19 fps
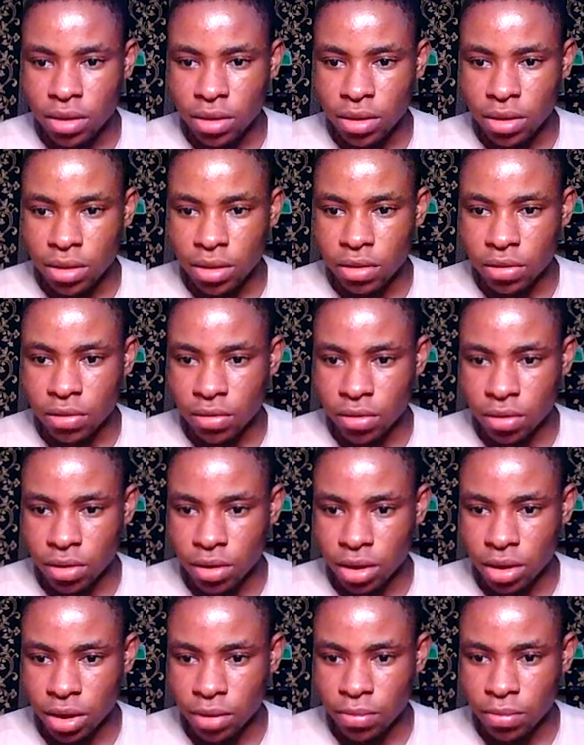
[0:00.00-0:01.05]
sorry,
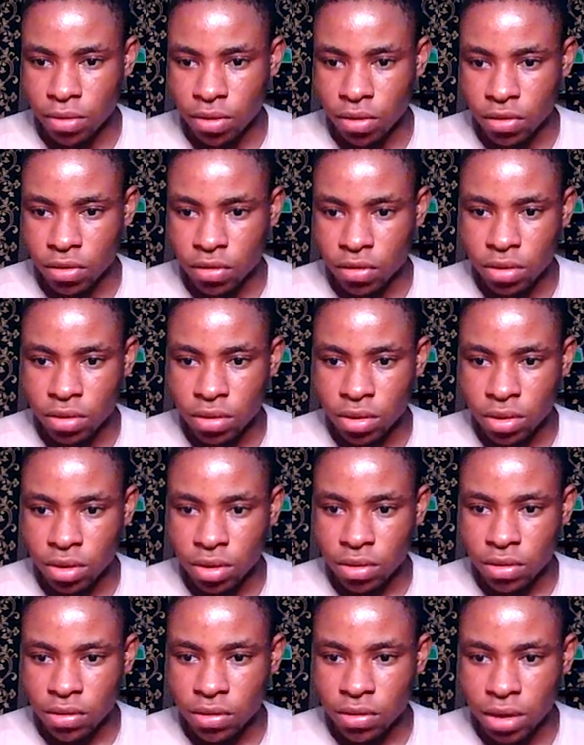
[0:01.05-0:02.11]
let me just
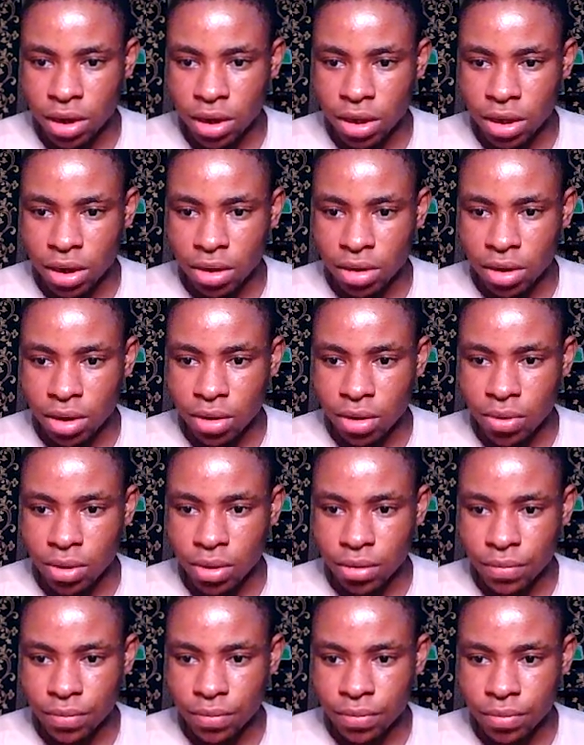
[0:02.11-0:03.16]
select another
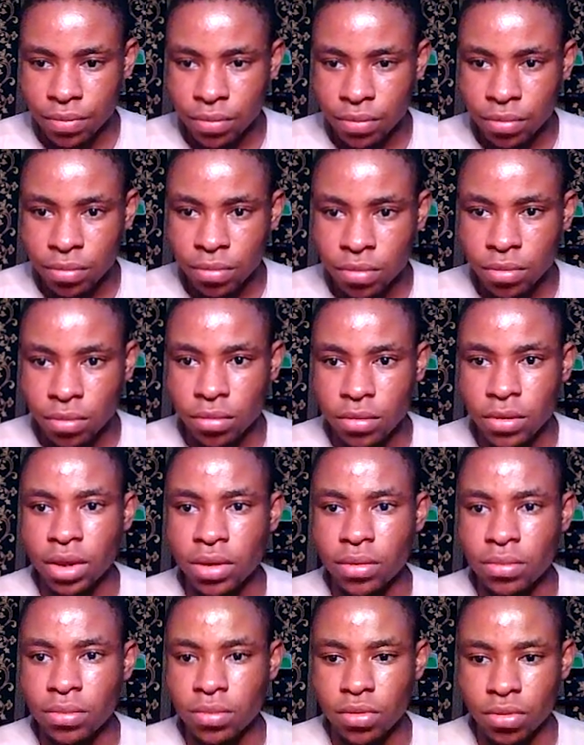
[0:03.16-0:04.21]
one. Okay,
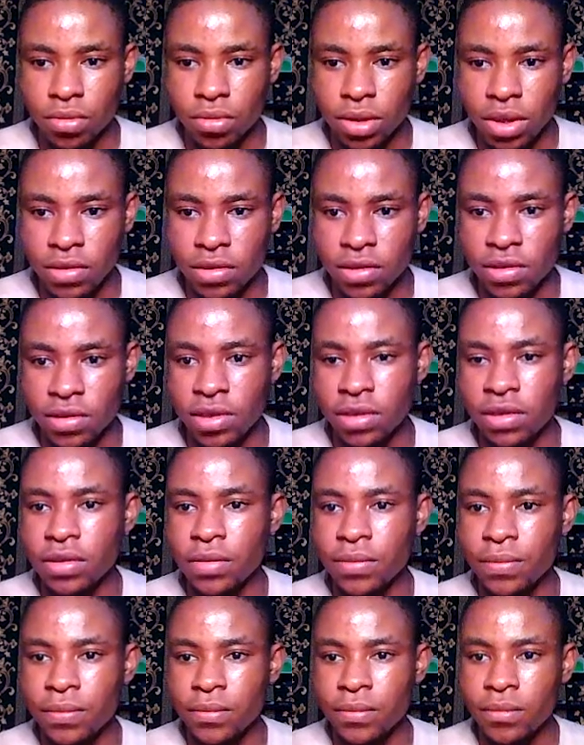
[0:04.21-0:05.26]
so this is it.
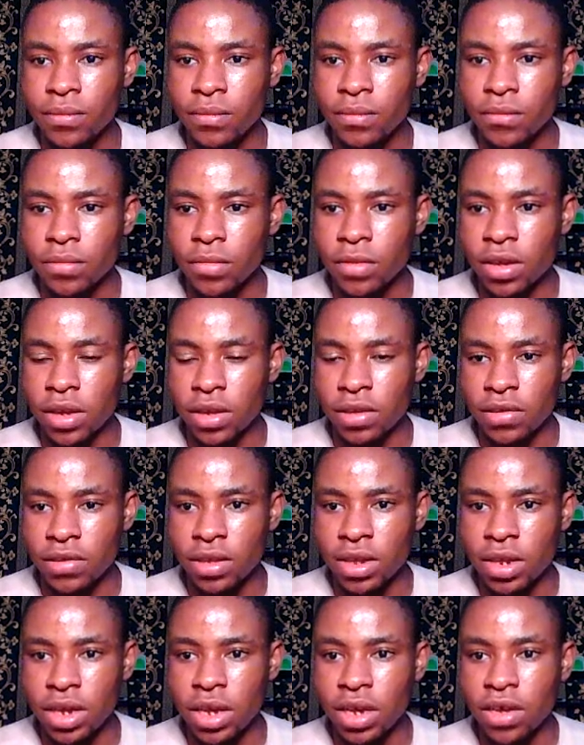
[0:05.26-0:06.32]
You can see
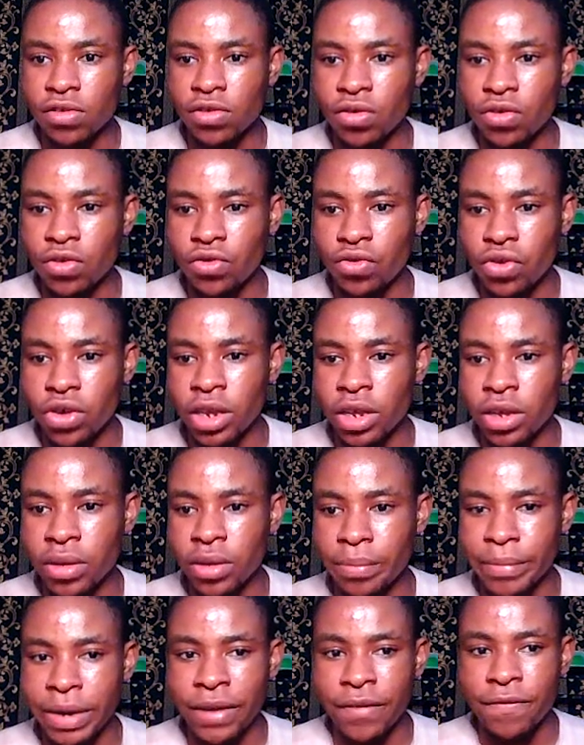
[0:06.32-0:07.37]
there is no showing
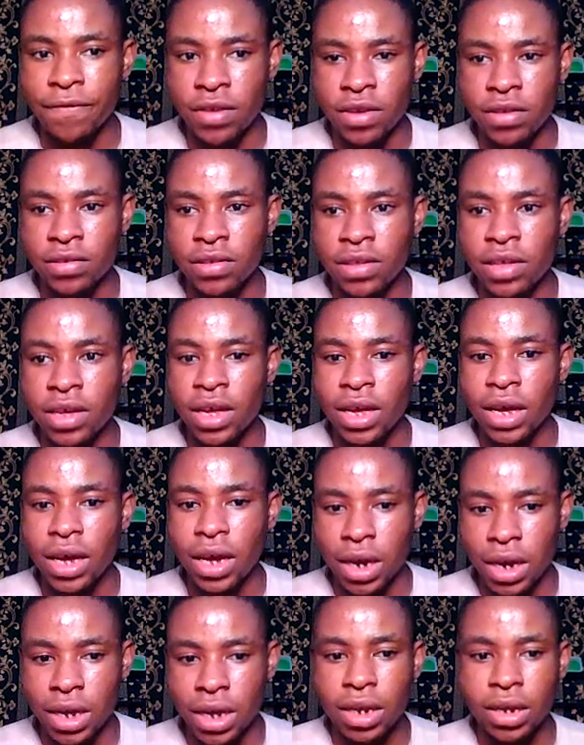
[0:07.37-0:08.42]
my face
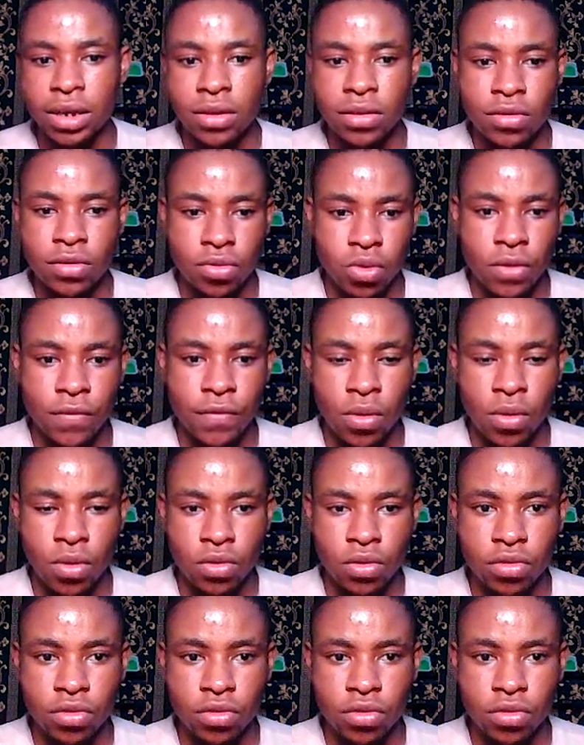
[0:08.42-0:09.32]
clearly. So if I want to